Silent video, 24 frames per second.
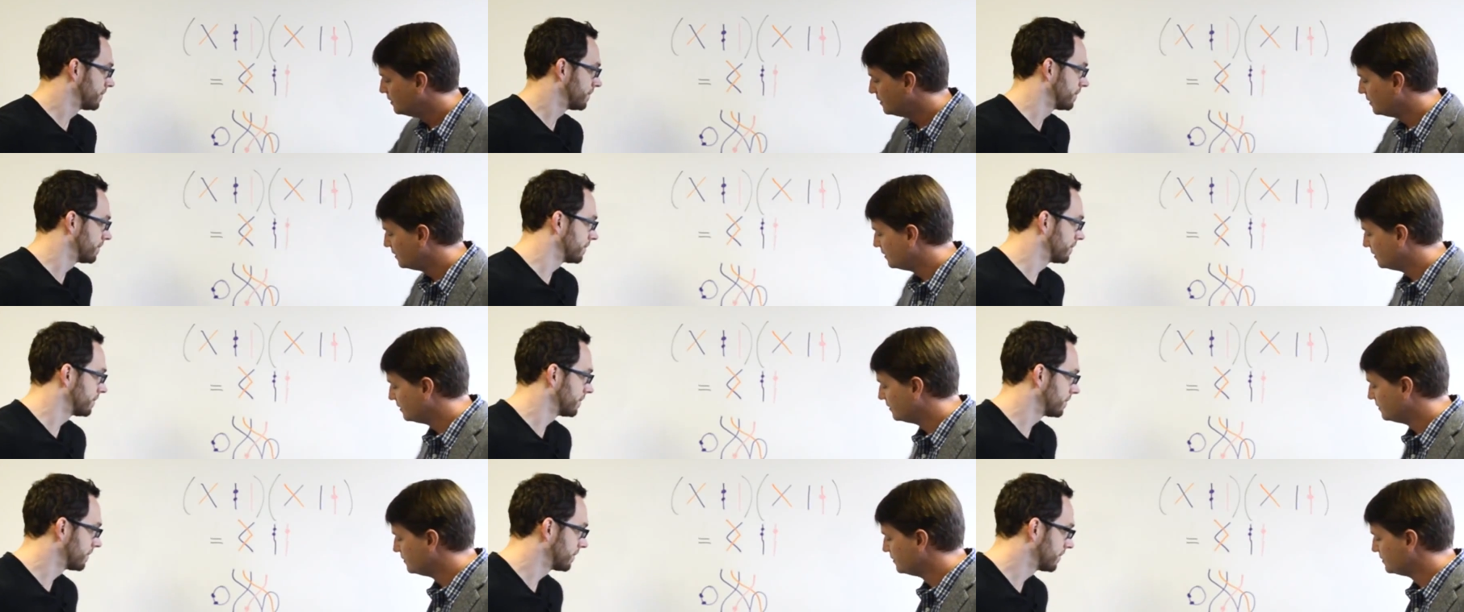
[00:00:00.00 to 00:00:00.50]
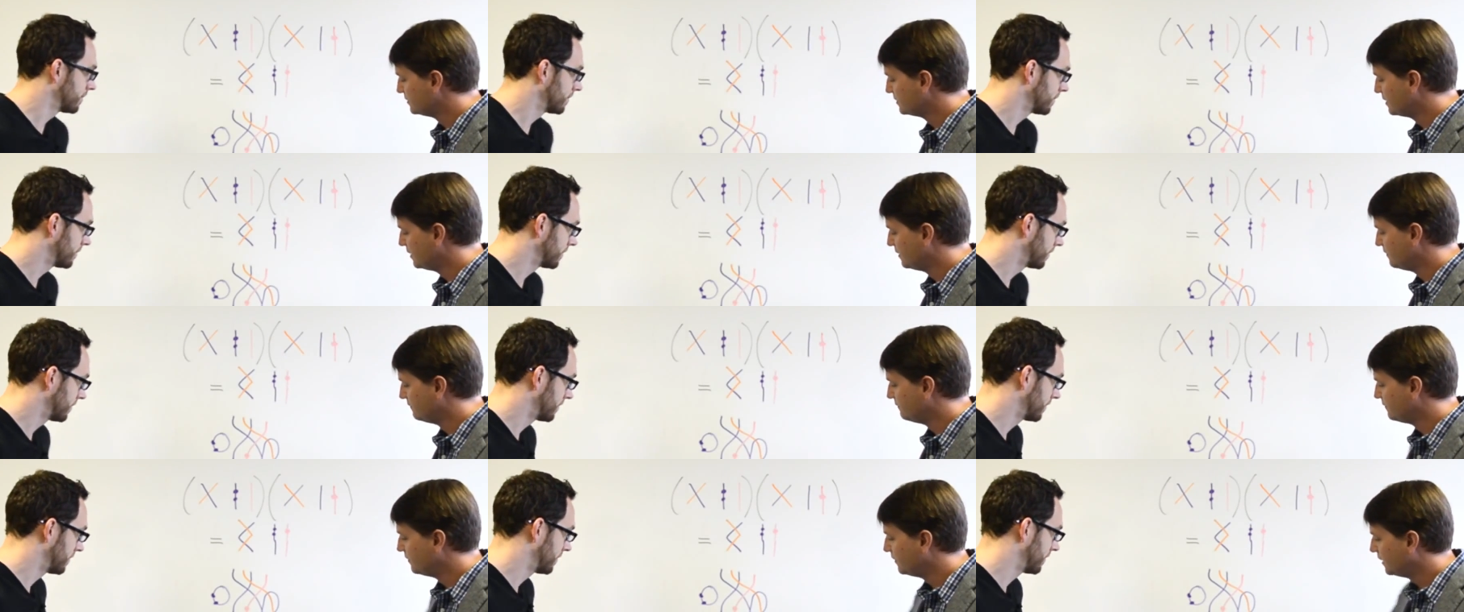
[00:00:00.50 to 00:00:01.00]
Speaker 1: uh,
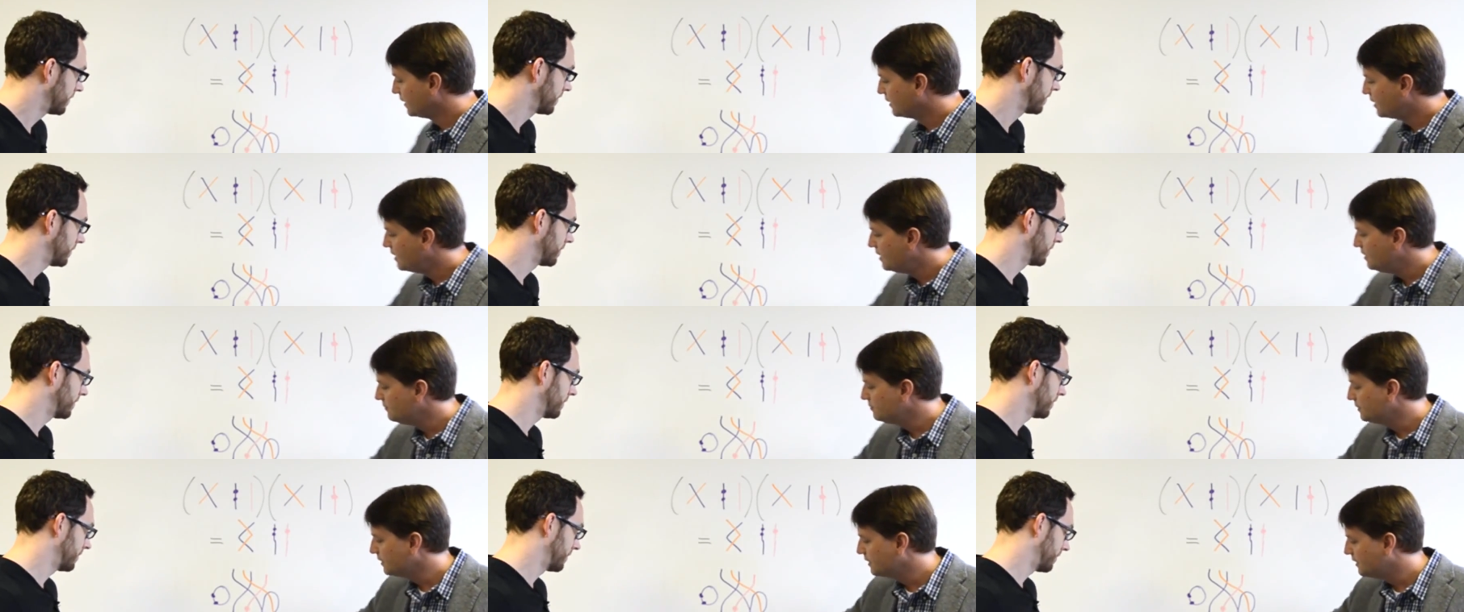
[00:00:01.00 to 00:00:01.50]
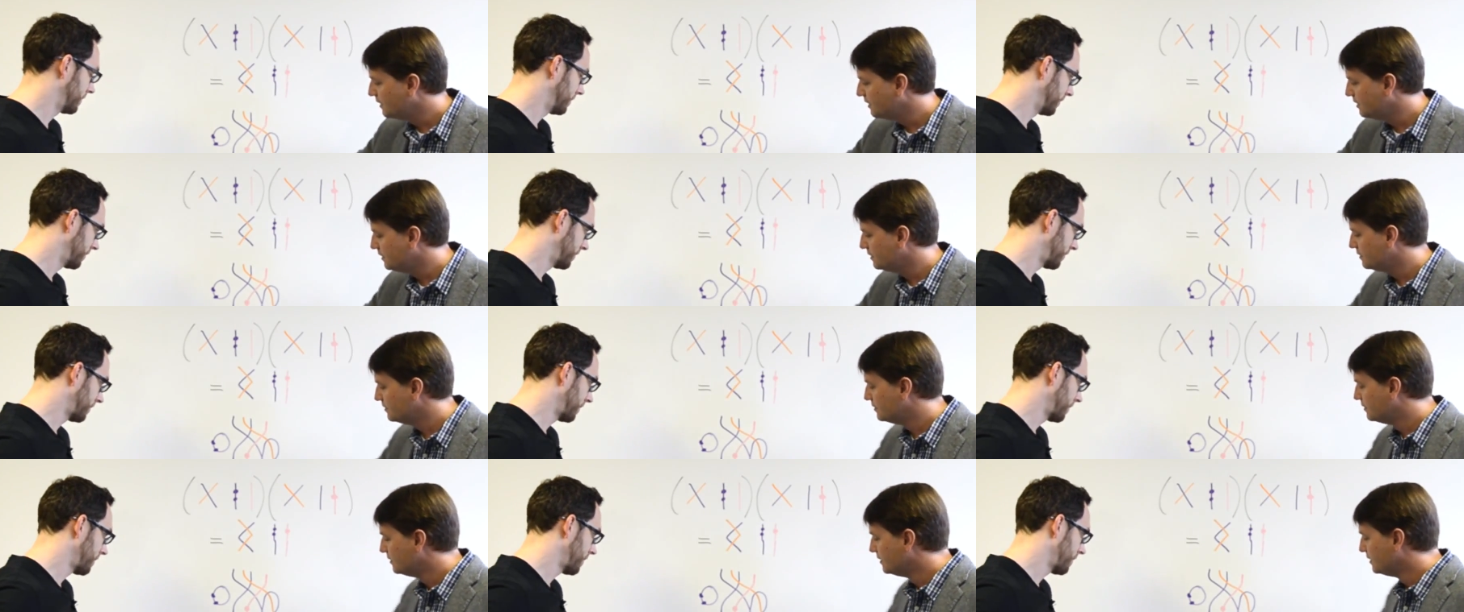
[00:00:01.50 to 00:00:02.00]
this kind of very
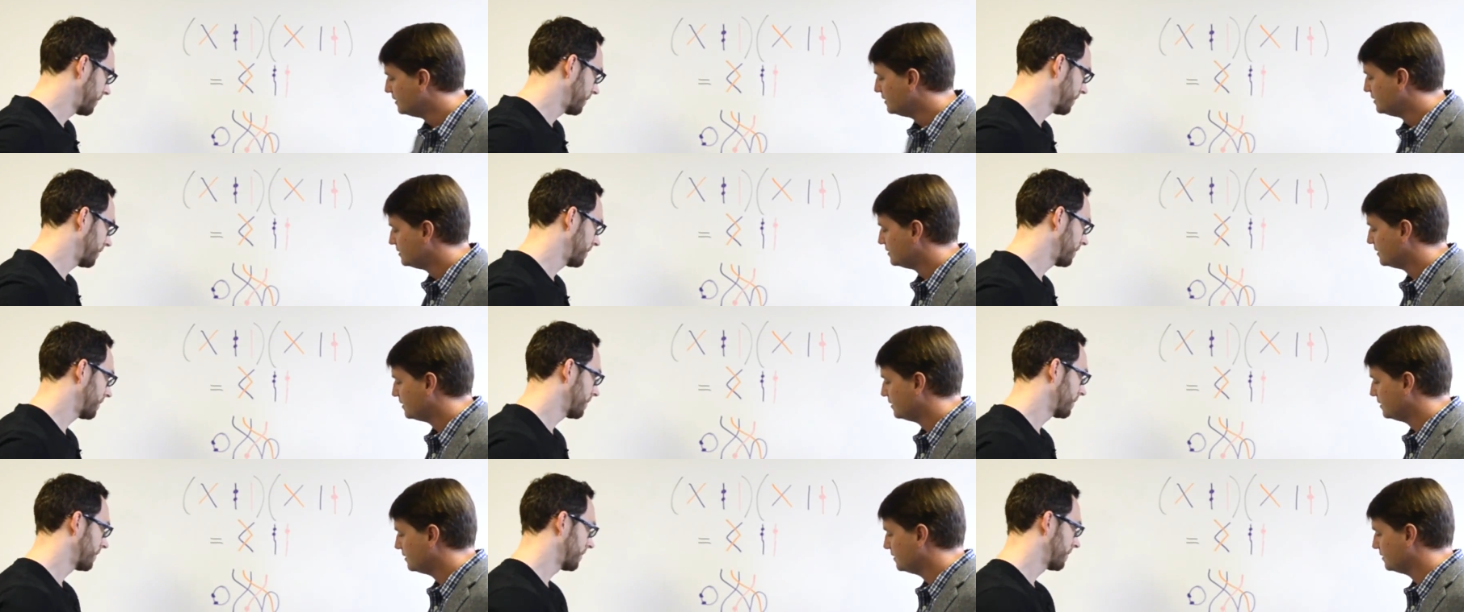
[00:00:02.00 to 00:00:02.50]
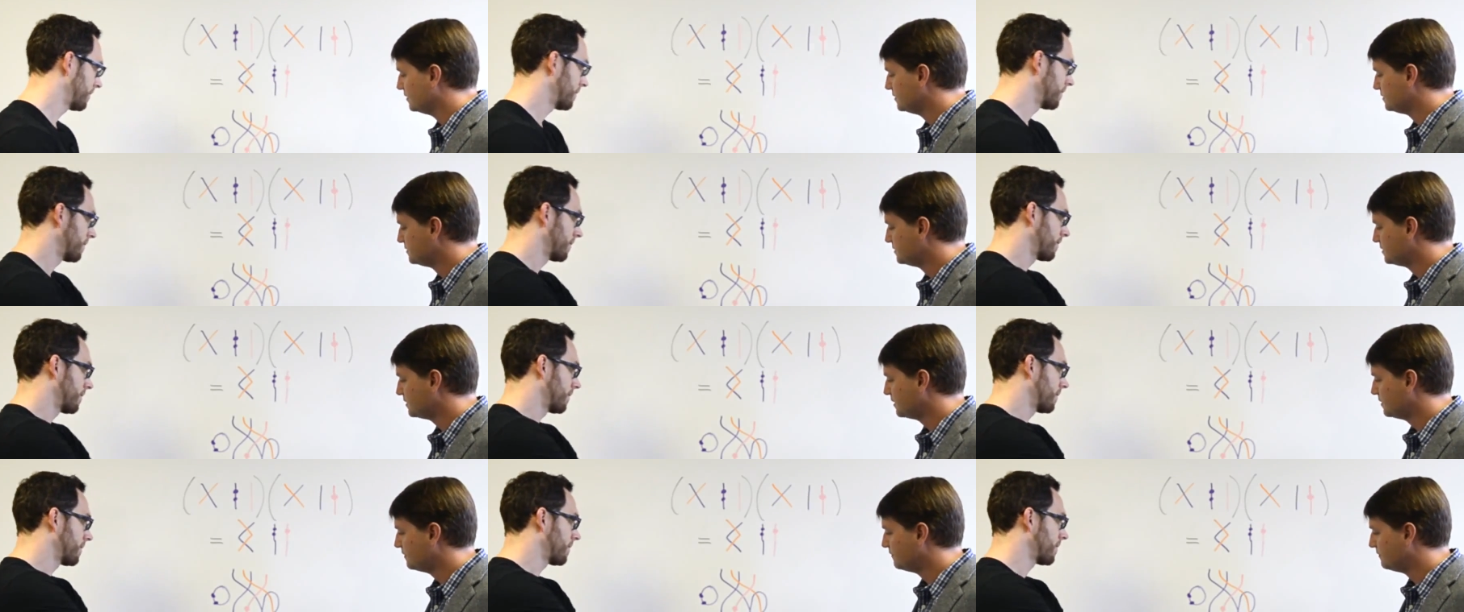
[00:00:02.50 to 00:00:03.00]
complicated uh,
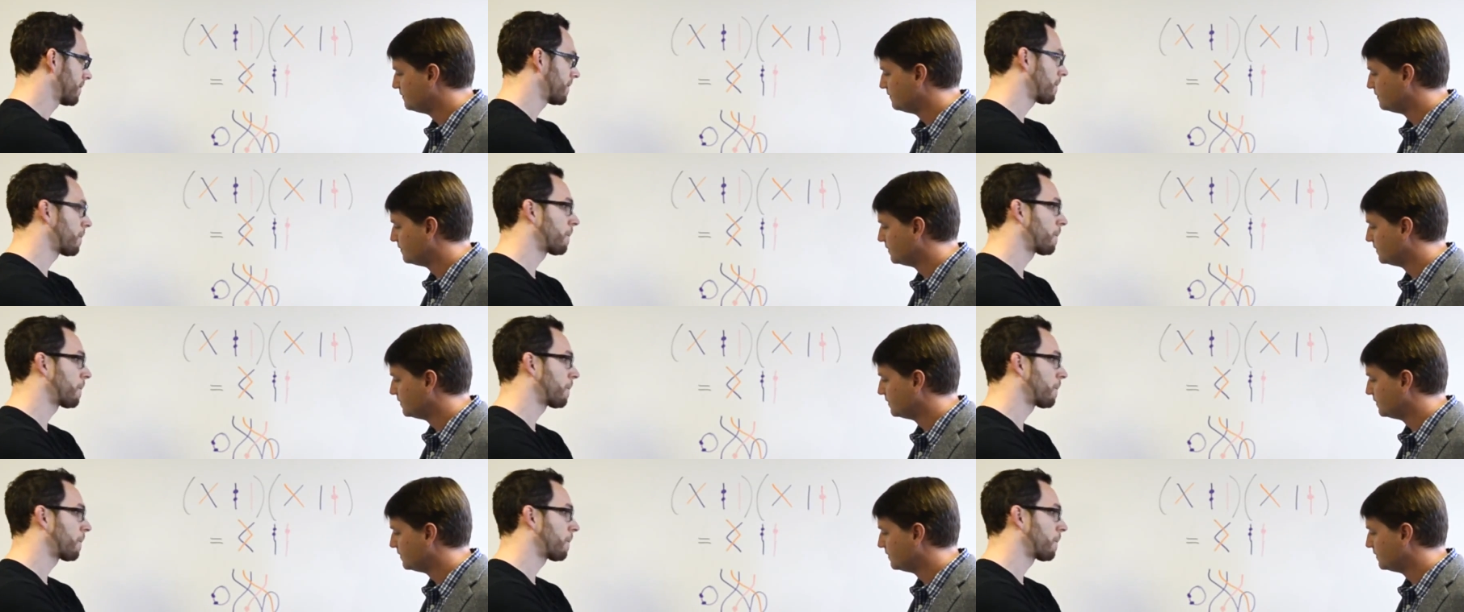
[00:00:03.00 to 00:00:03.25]
set of,